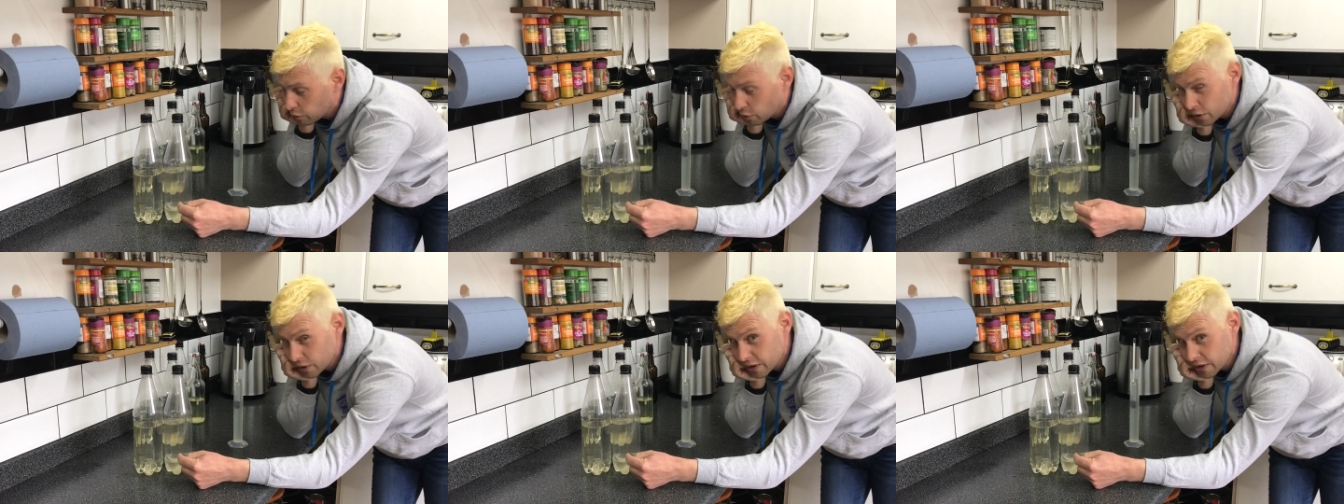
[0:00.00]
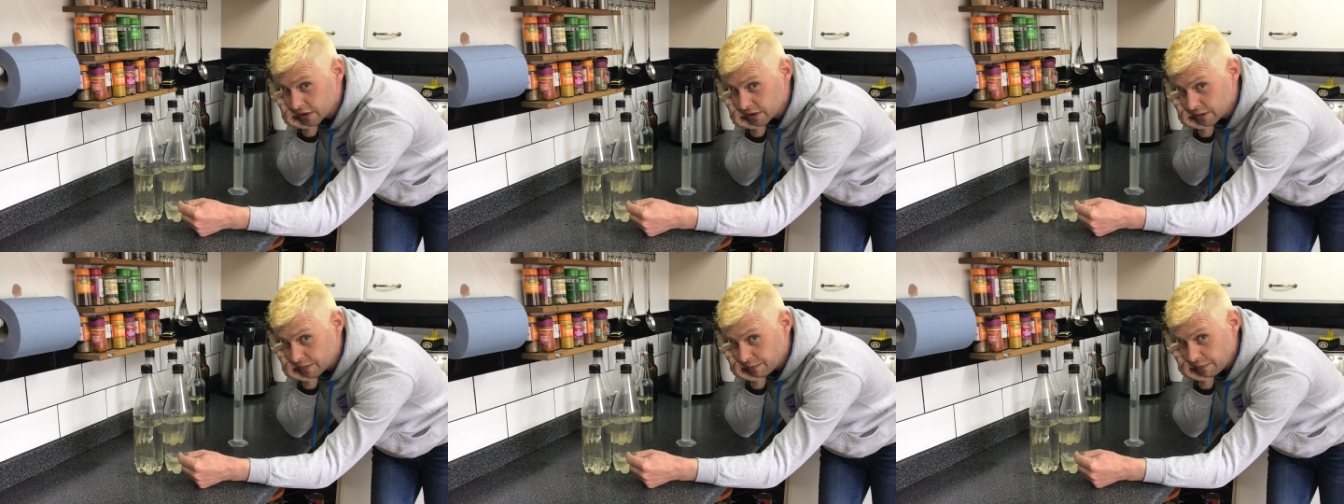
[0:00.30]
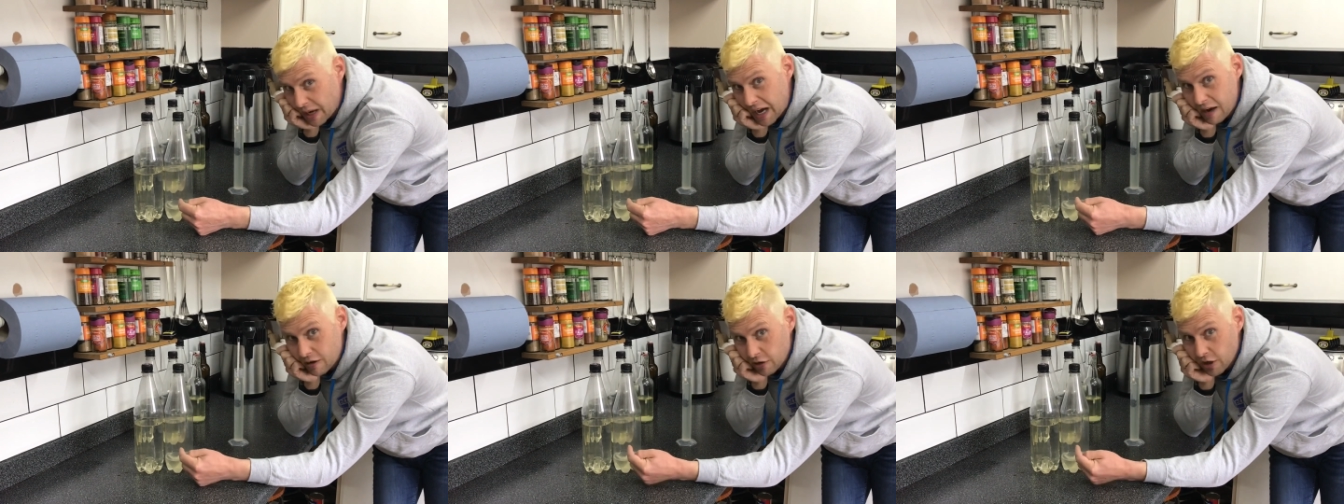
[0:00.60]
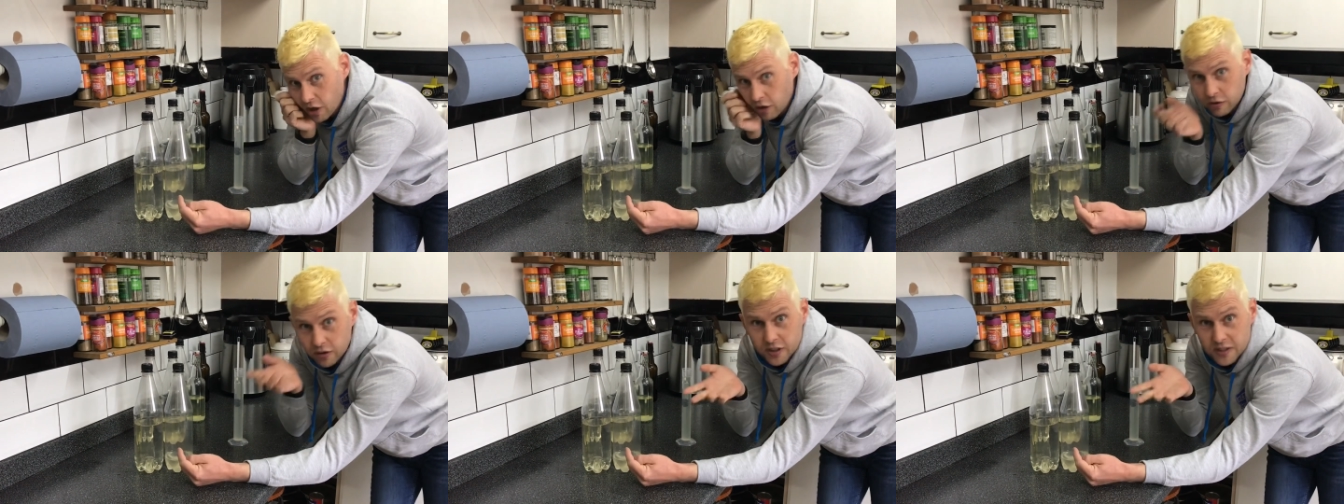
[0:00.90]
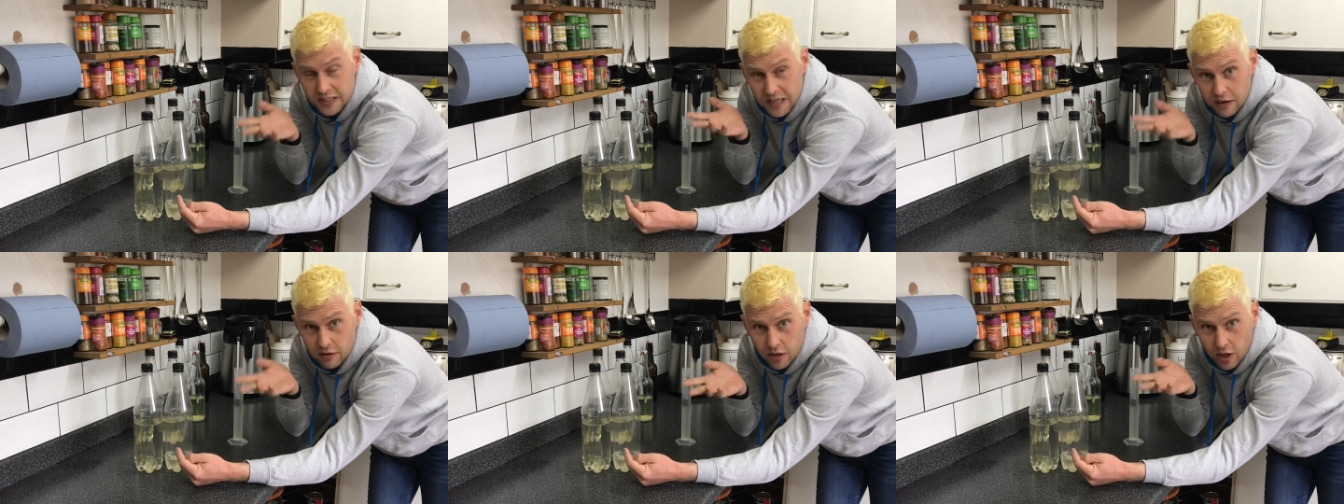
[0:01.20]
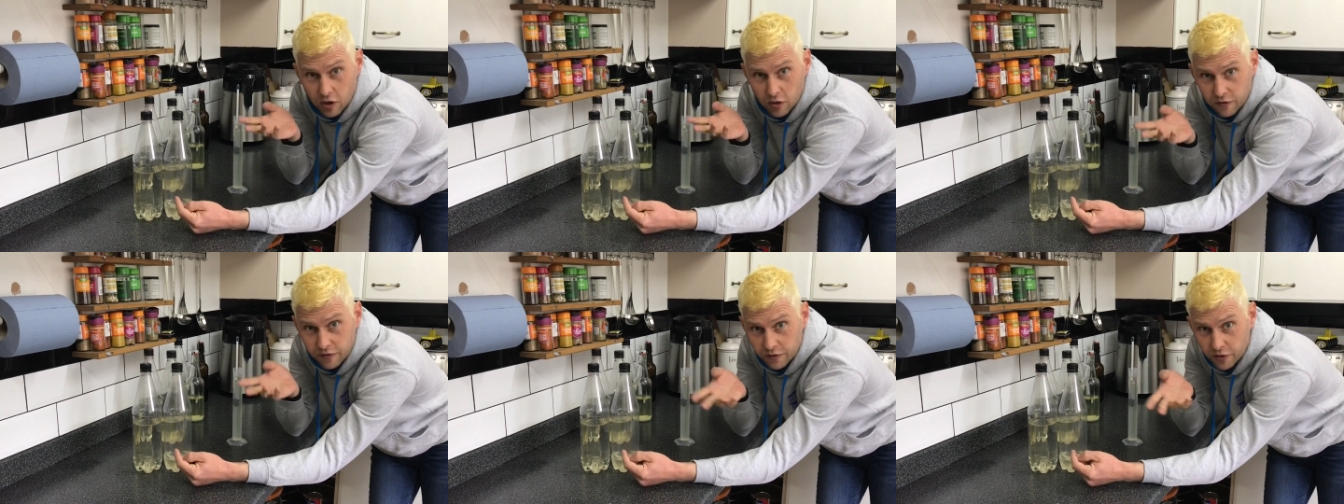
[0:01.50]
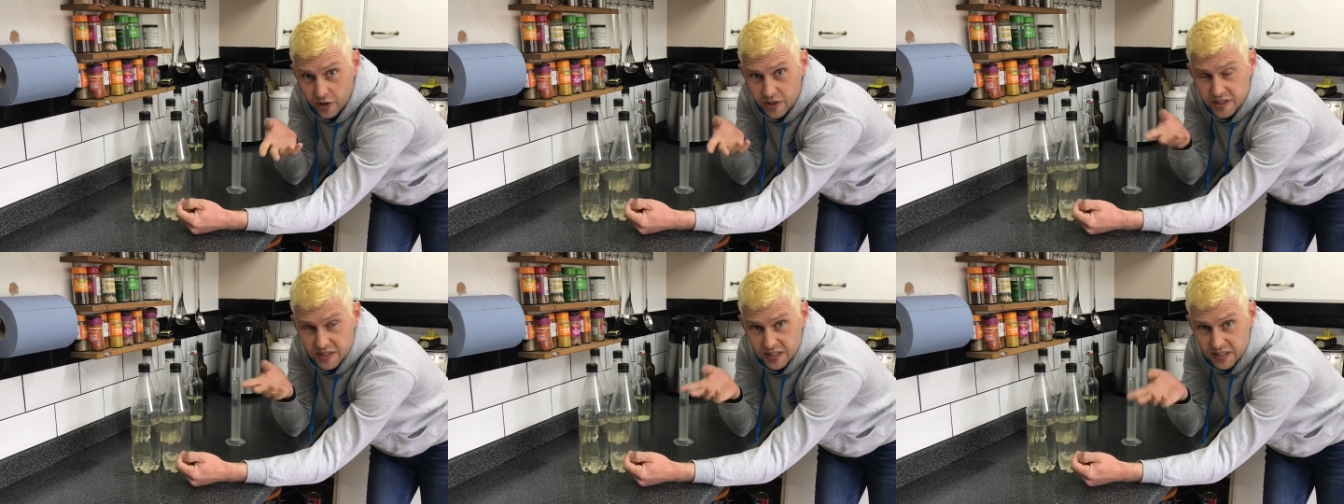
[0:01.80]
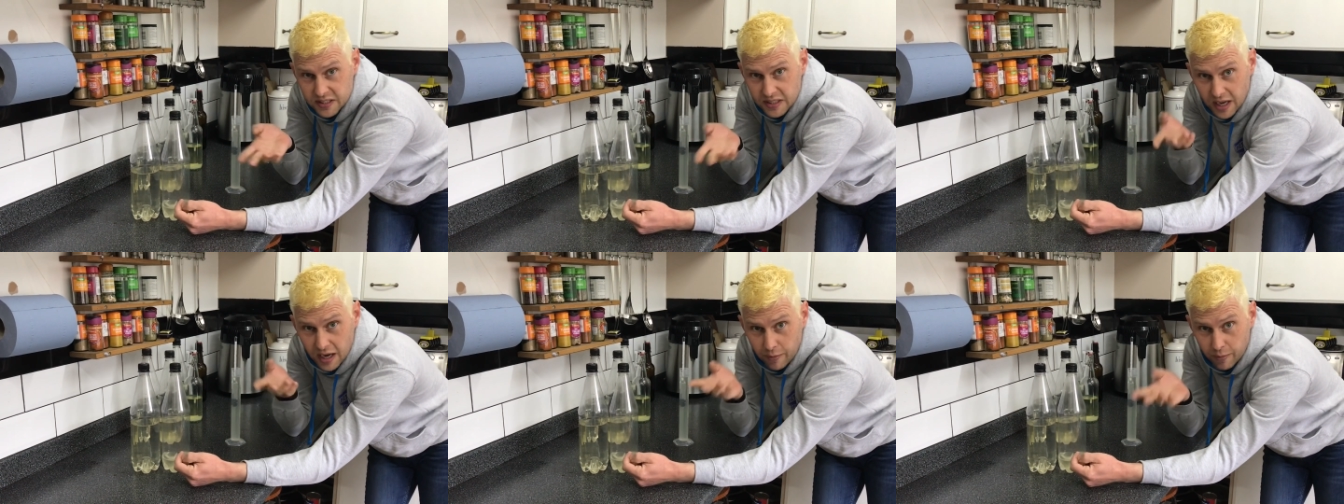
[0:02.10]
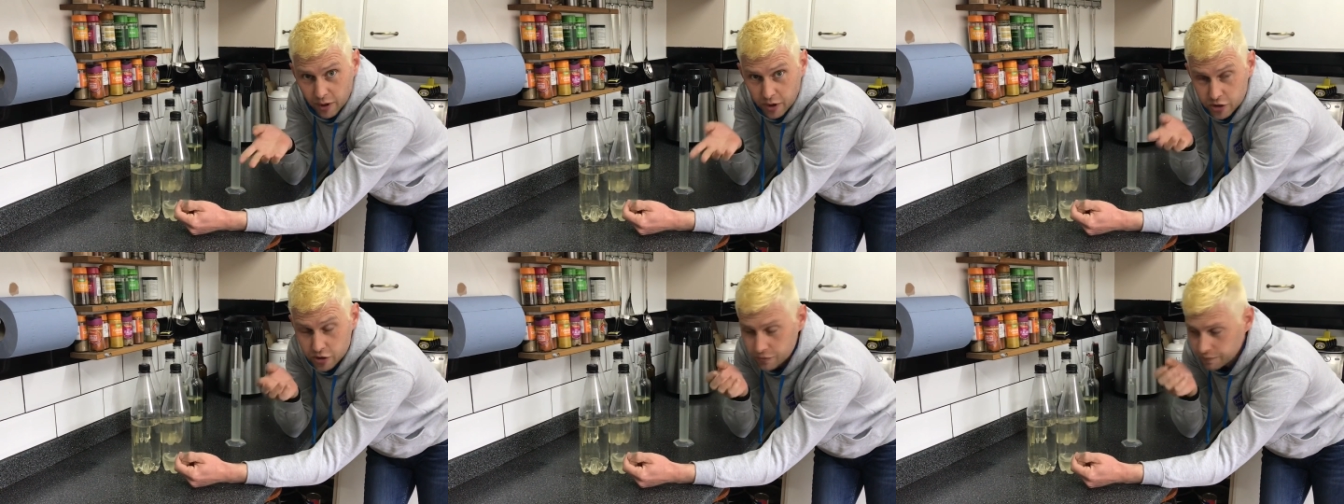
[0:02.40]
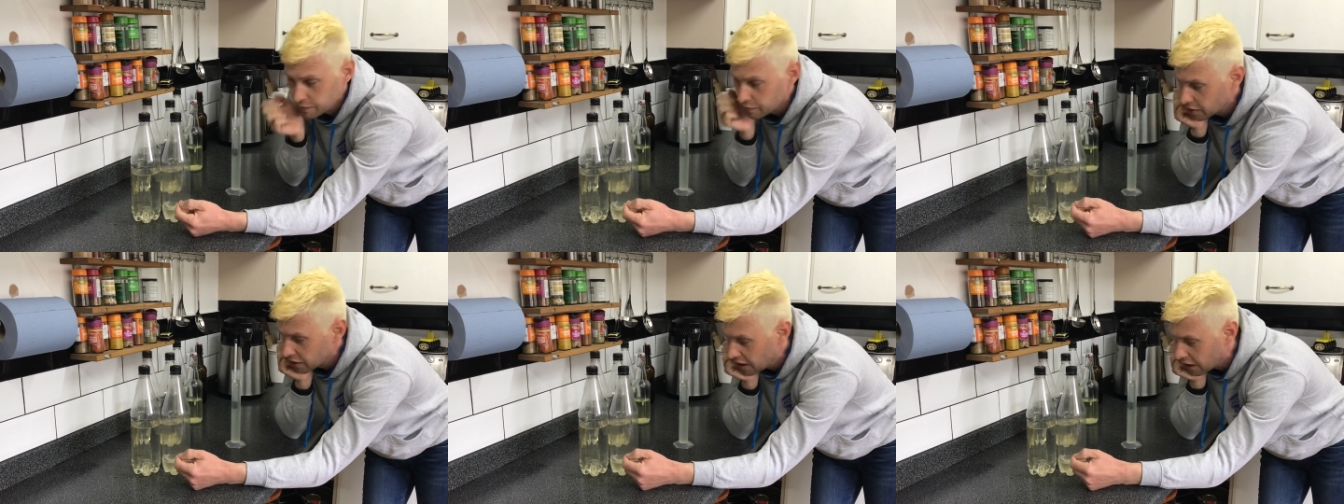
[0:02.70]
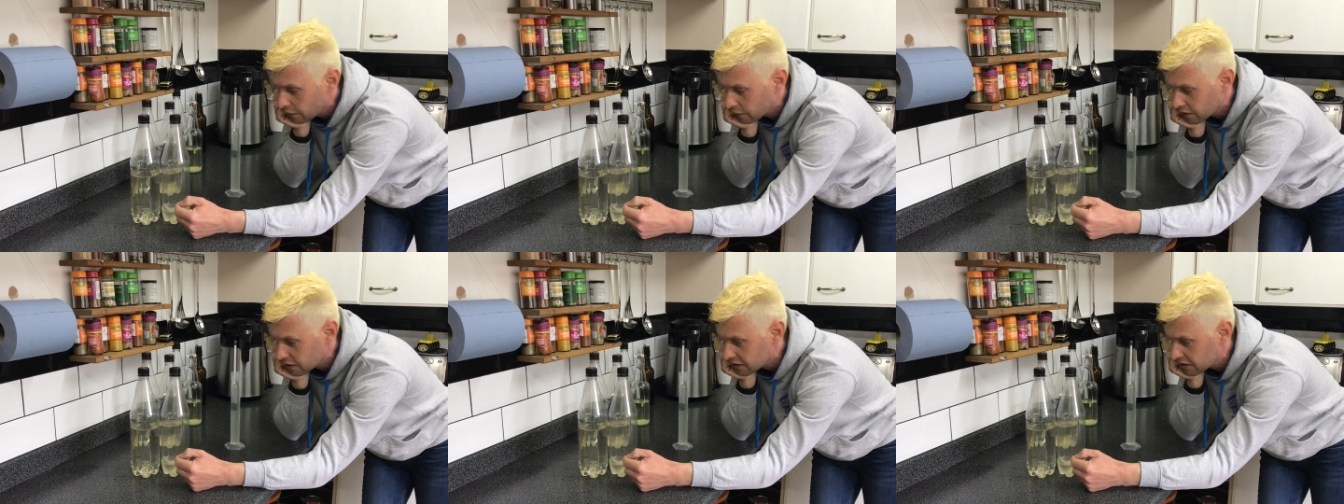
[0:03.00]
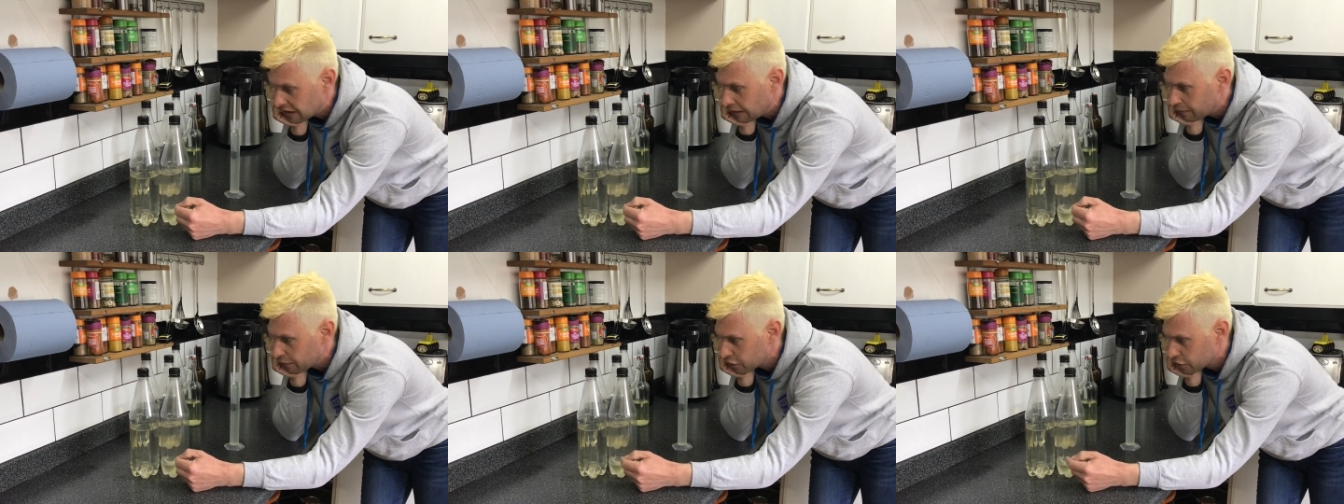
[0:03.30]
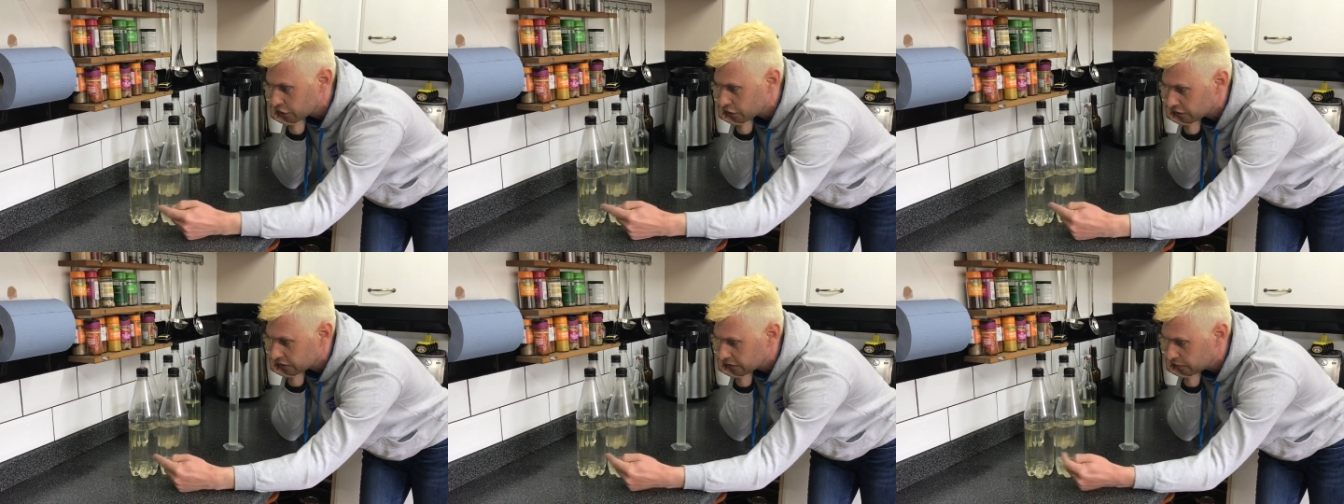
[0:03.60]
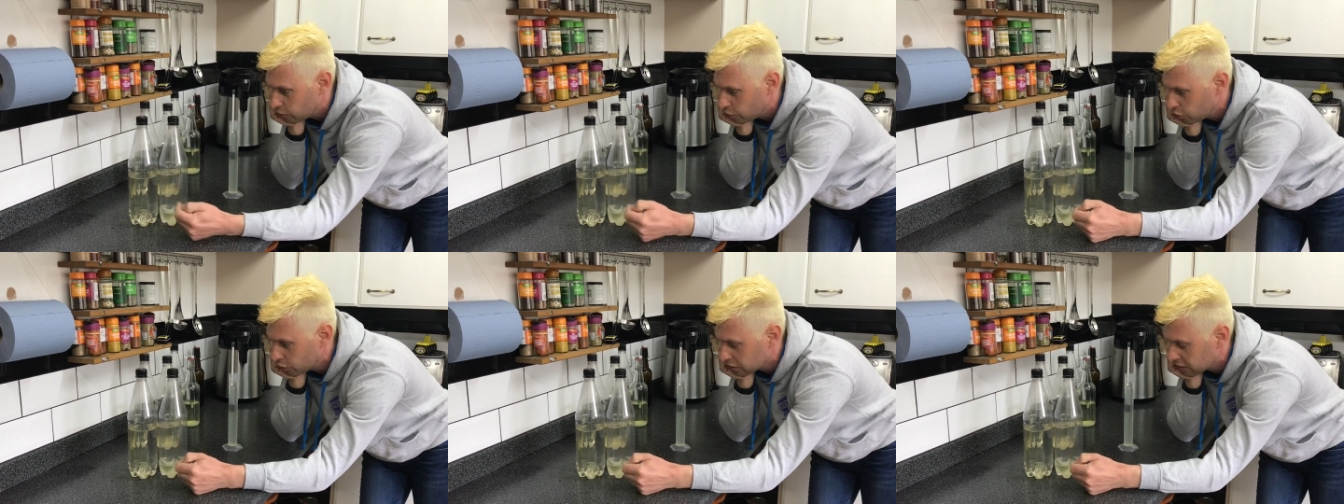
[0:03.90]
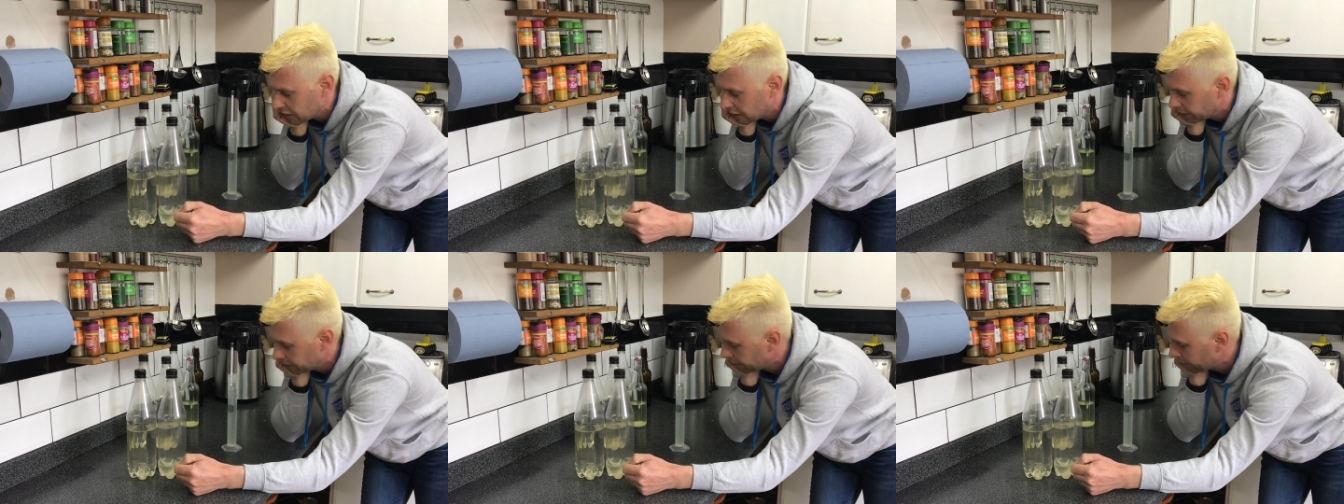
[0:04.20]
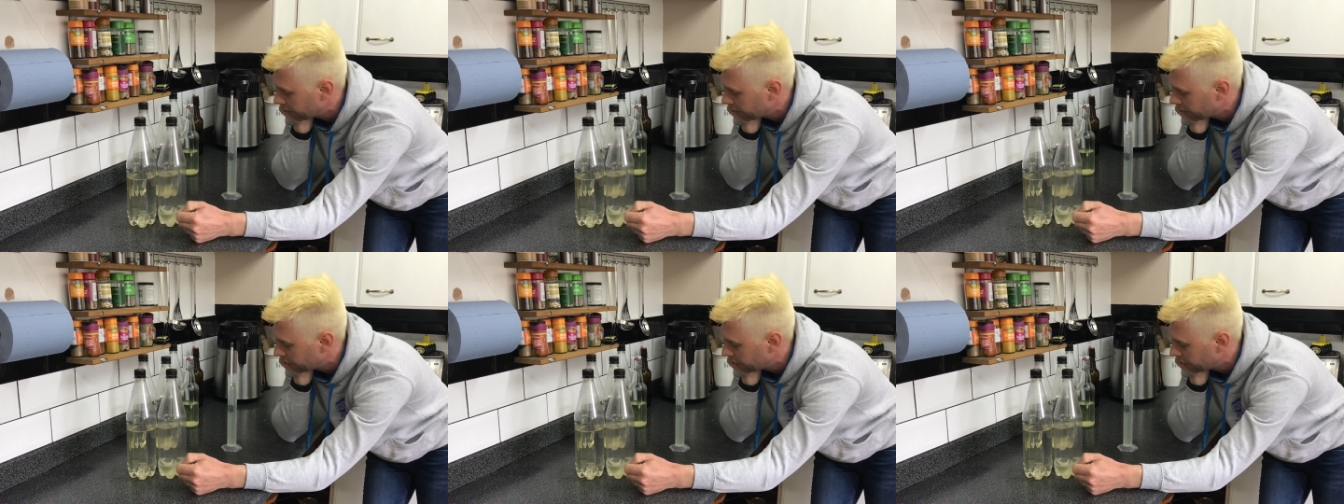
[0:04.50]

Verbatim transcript: was alcohol, because alcohol freezes at a much lower temperature than water.